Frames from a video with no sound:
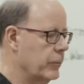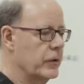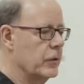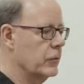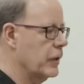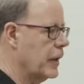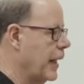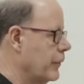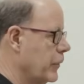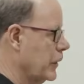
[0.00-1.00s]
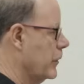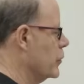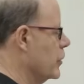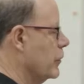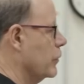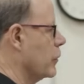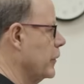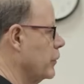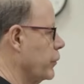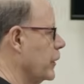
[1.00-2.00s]
guilty convict that Jesus
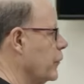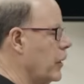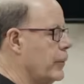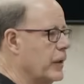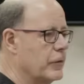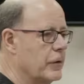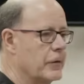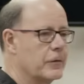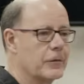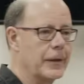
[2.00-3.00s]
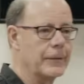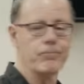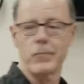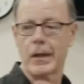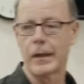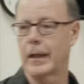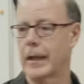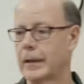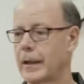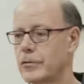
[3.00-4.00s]
Christ has forgiven all my sins, and
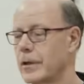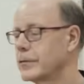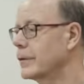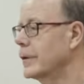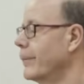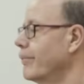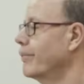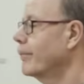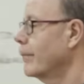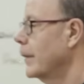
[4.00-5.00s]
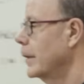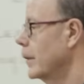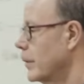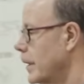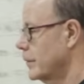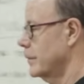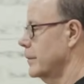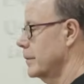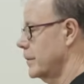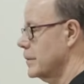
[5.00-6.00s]
I trusted him. You know, that's
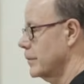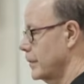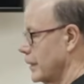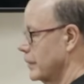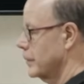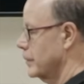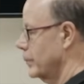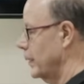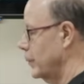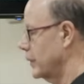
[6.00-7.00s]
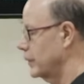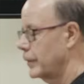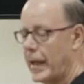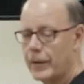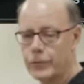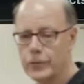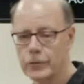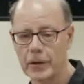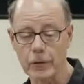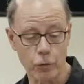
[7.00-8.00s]
10 seconds. Maybe you could add a few
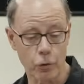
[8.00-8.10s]
seconds.